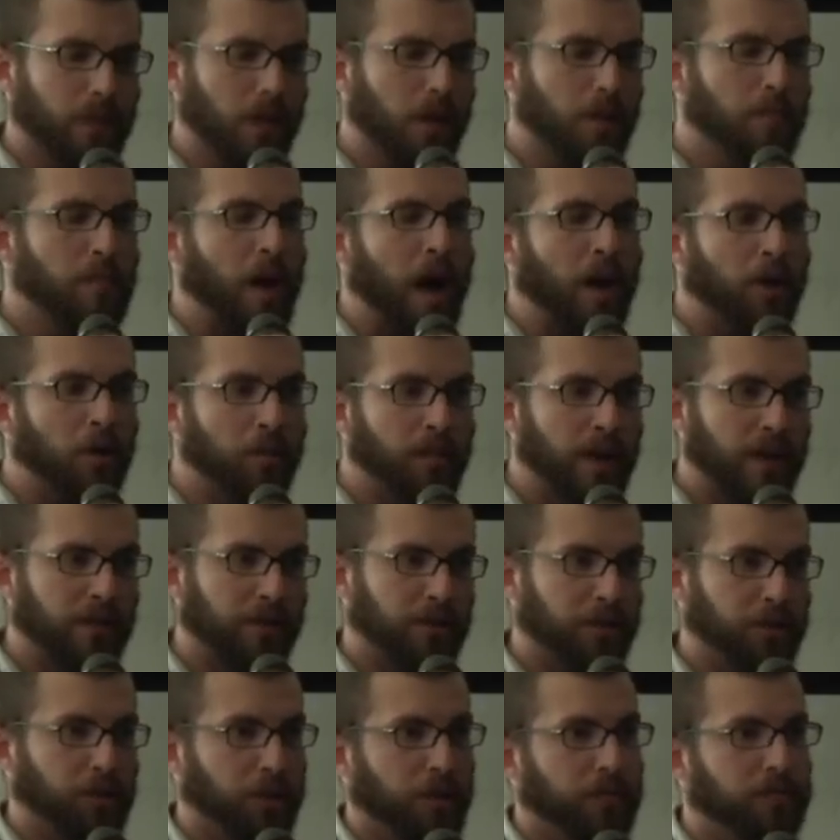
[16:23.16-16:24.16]

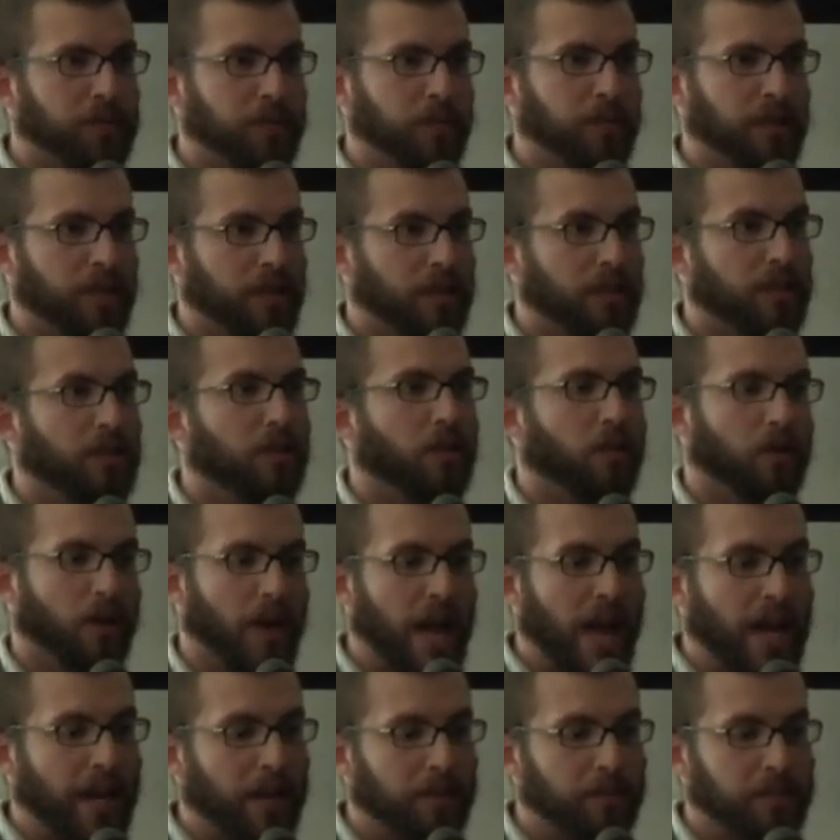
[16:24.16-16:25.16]
monomethyltryptamine, or
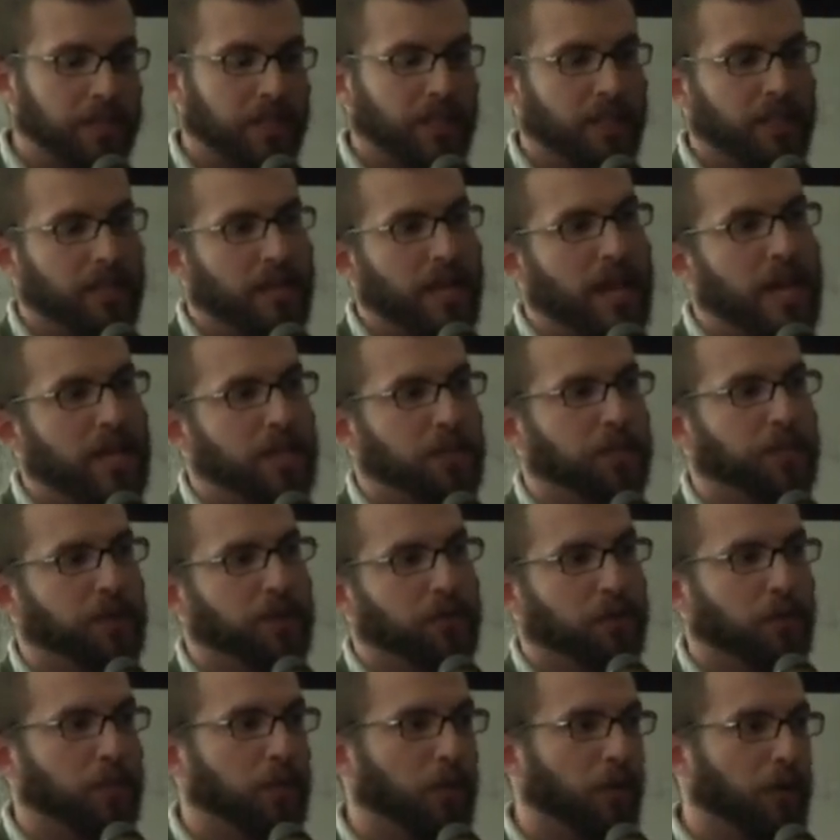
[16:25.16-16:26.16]
NMT, has
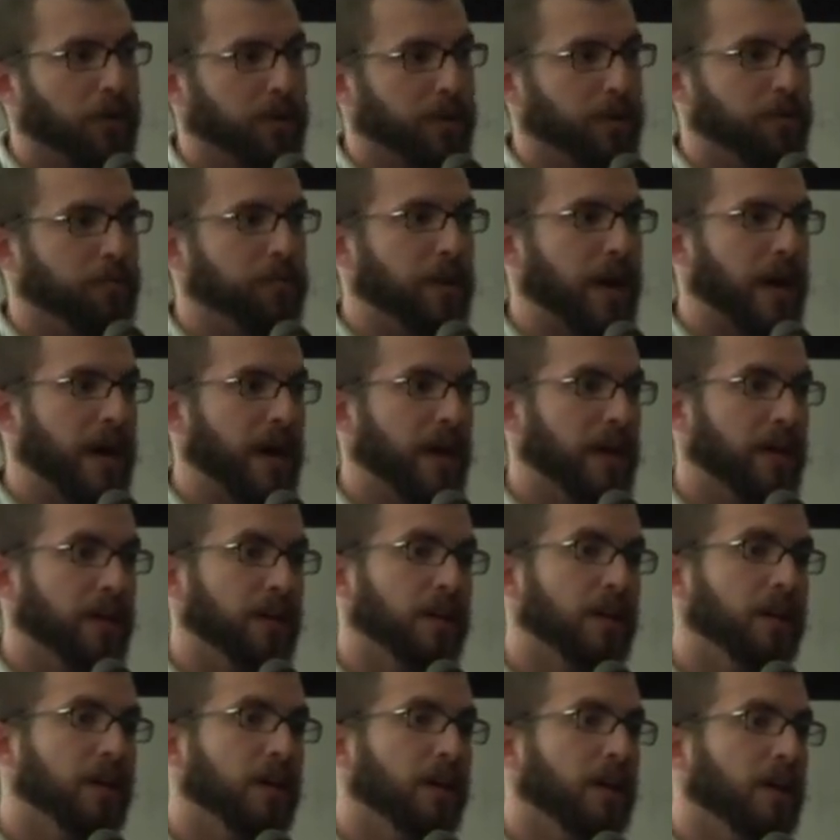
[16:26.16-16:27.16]
been reported
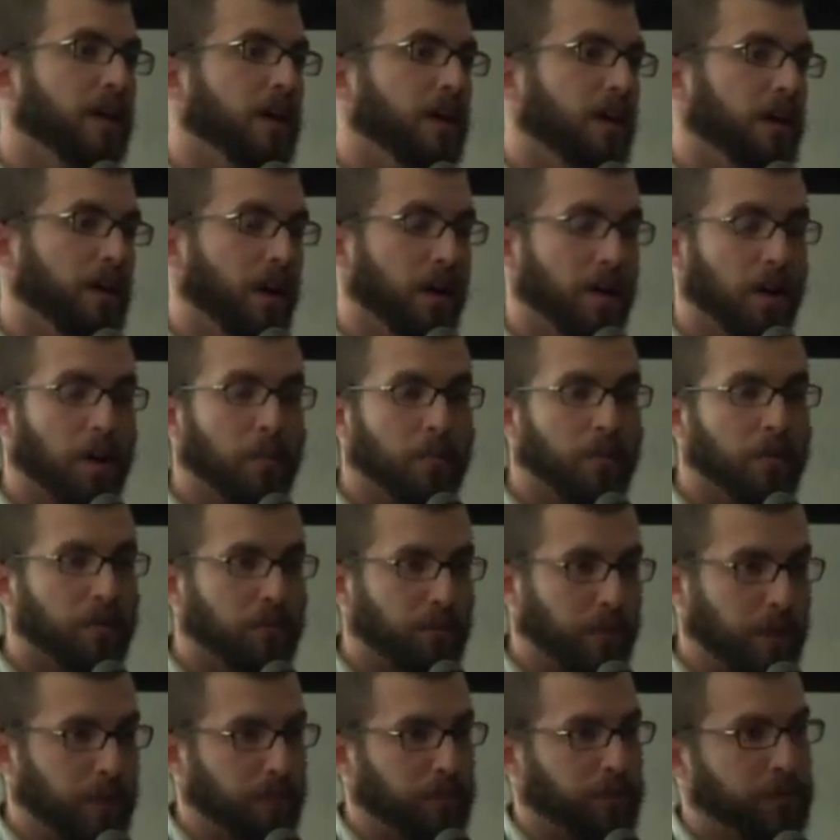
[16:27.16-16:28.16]
by a number
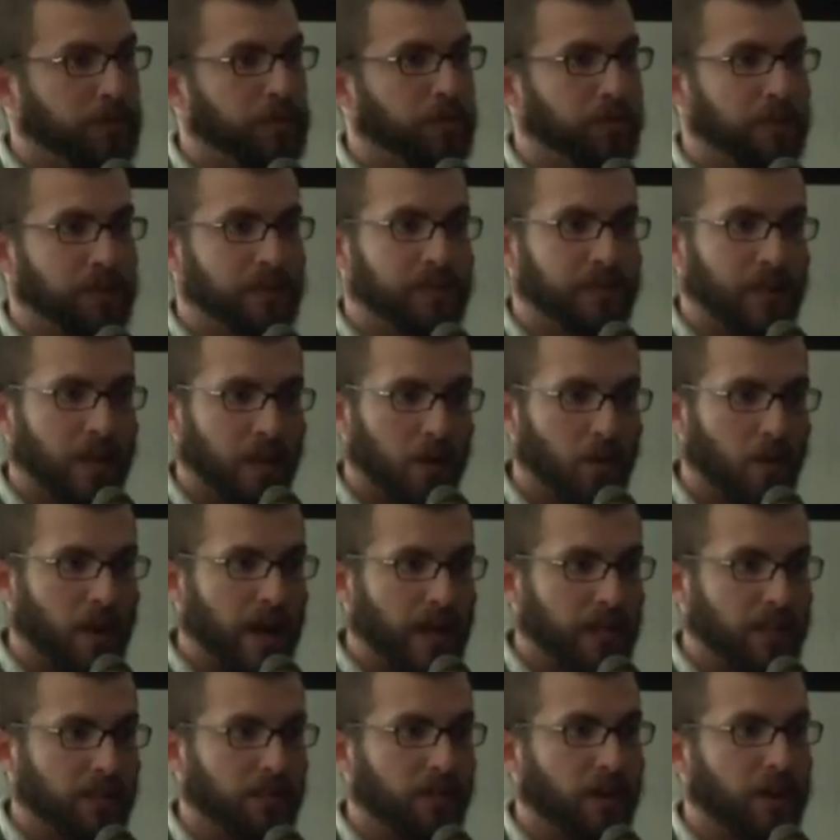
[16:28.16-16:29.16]
of people to be
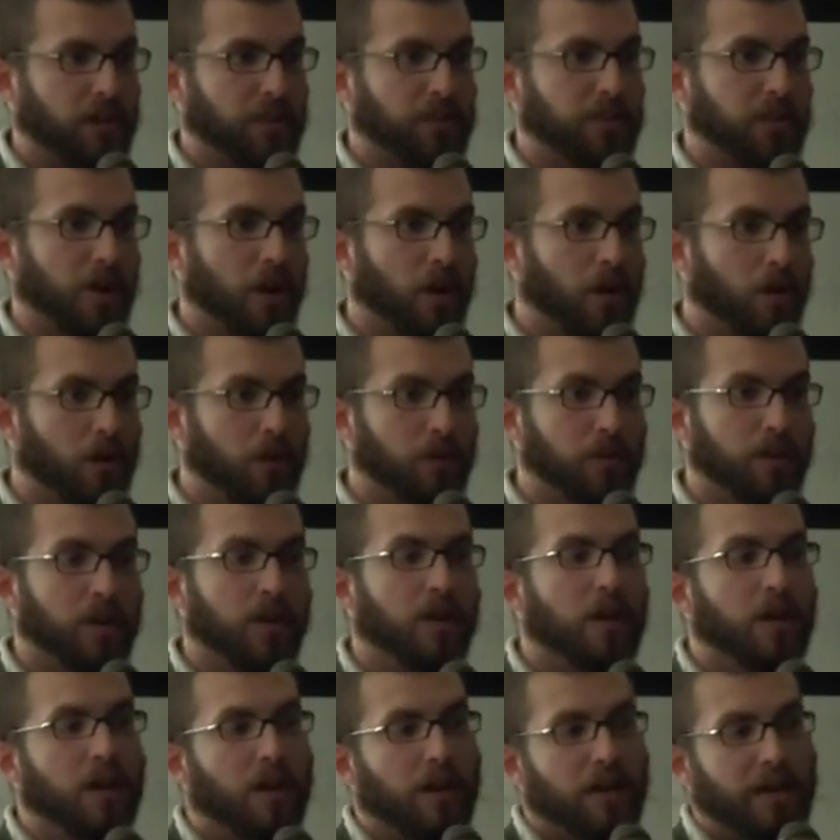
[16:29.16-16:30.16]
psychoactive on its own.
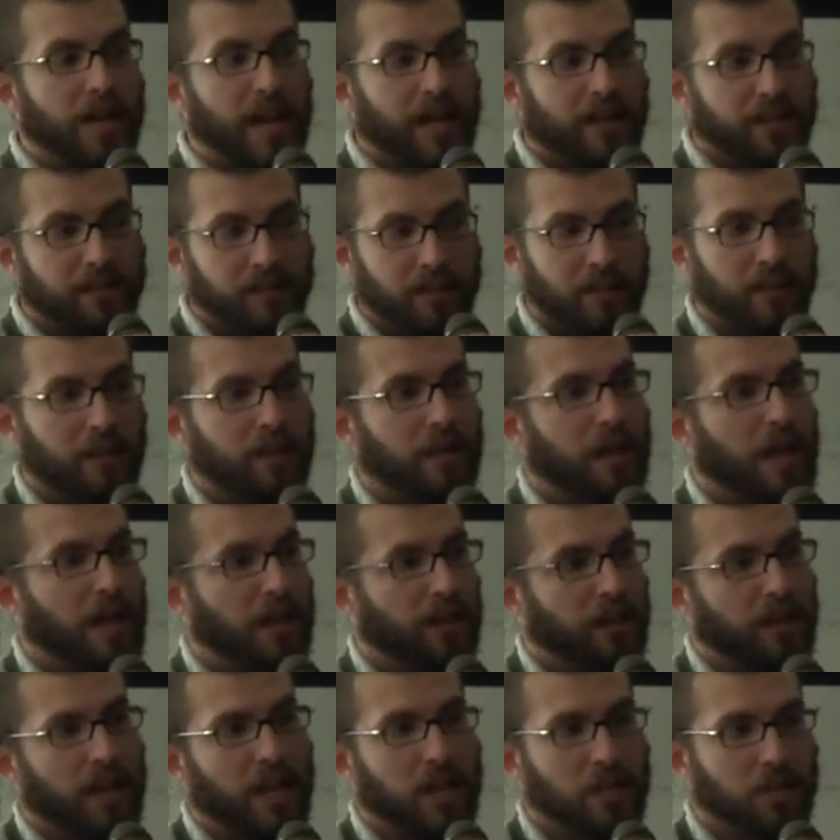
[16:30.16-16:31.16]
Nexian and
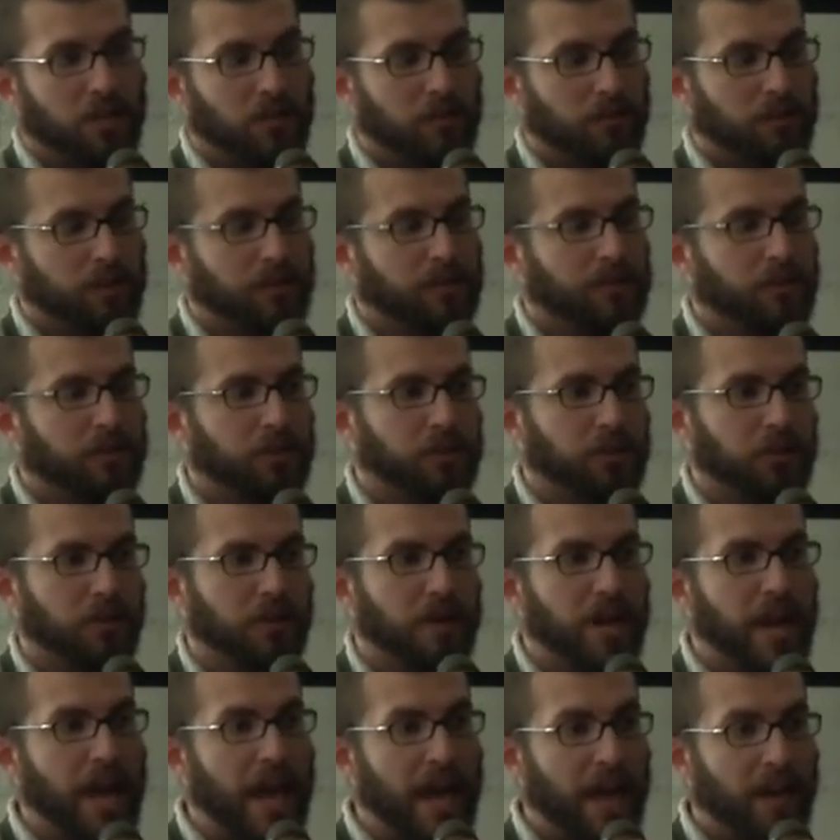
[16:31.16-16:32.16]
acacia researcher
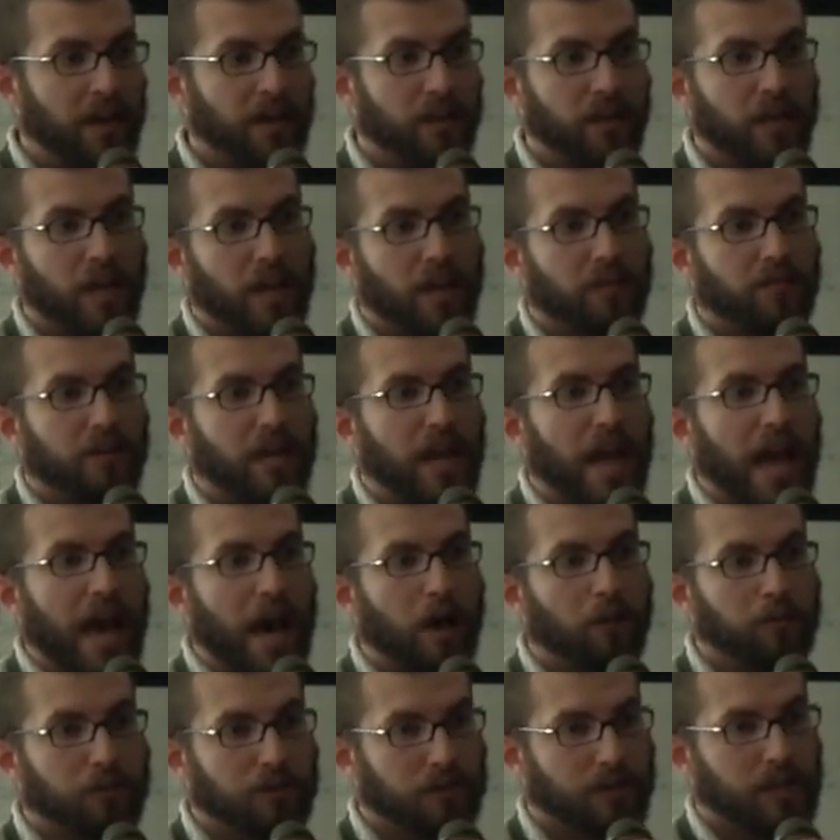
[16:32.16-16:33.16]
Nen gave an
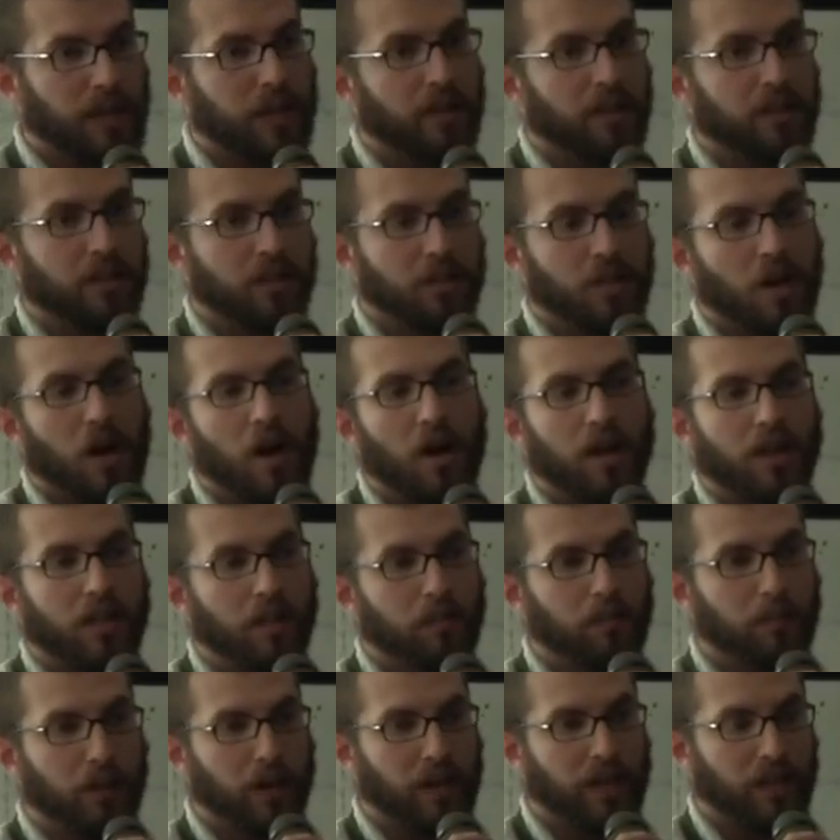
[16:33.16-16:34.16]
outstanding talk
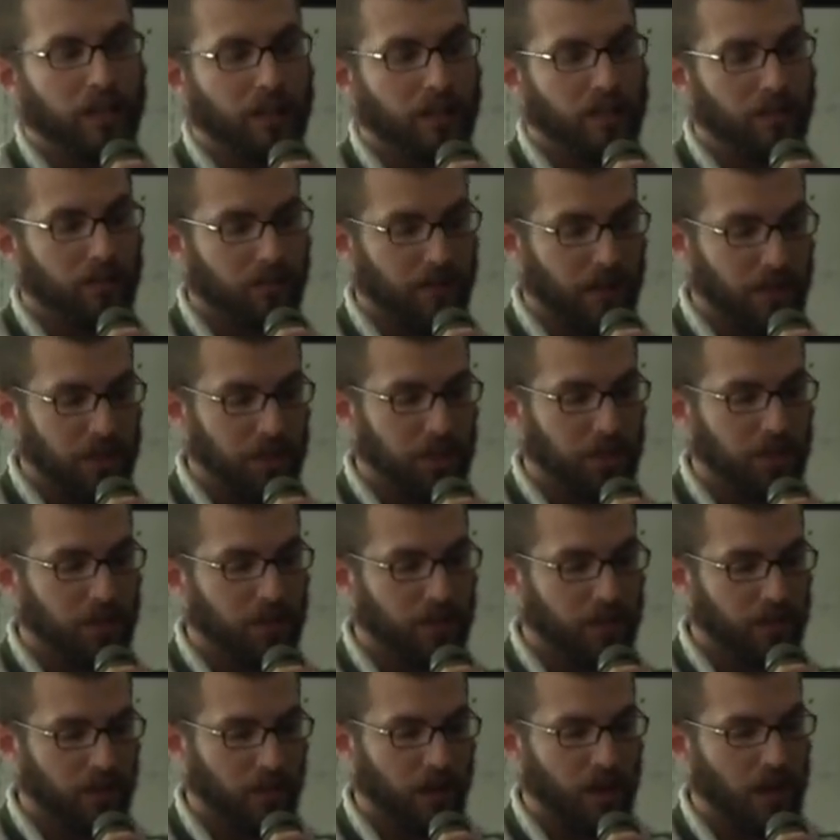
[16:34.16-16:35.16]
at Breaking
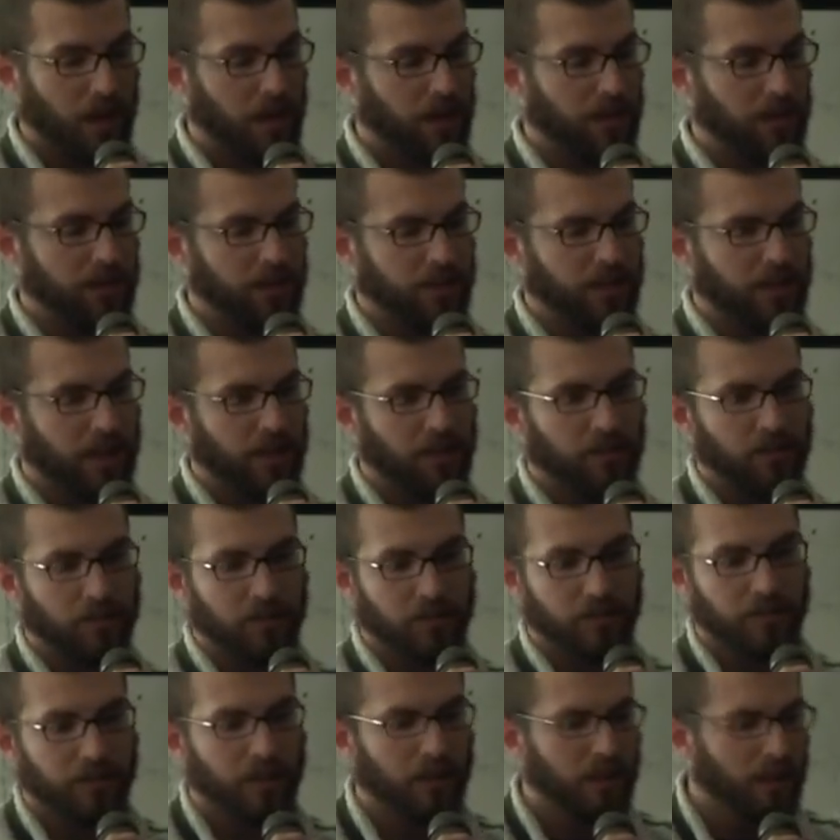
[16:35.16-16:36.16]
Convention
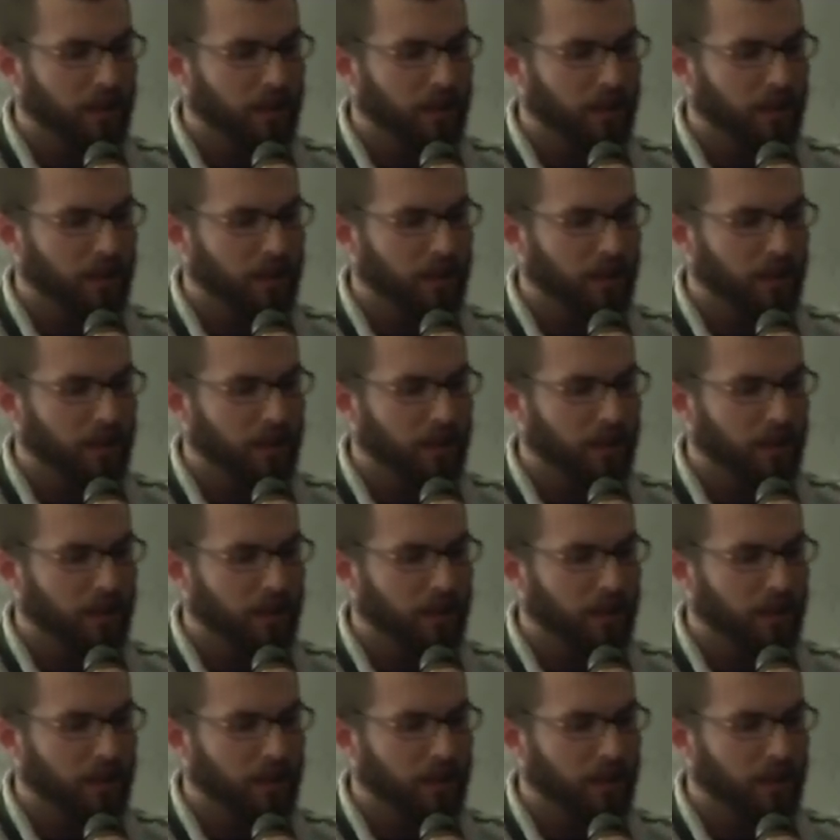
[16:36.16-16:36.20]
entitled